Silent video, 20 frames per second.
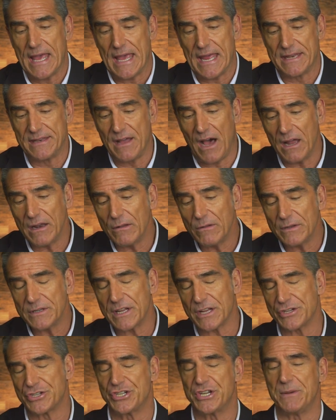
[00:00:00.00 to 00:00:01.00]
And not only
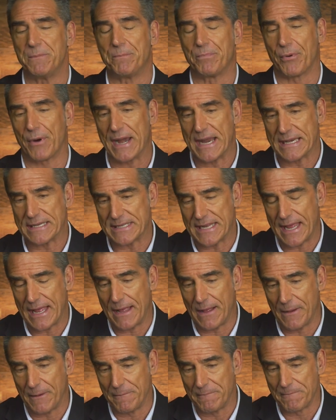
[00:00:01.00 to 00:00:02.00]
does she break
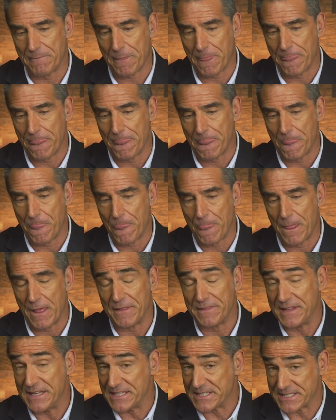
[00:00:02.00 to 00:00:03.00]
down
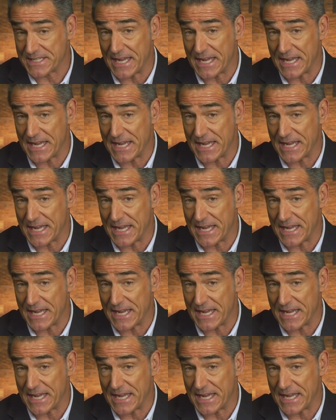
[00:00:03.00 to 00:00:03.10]
these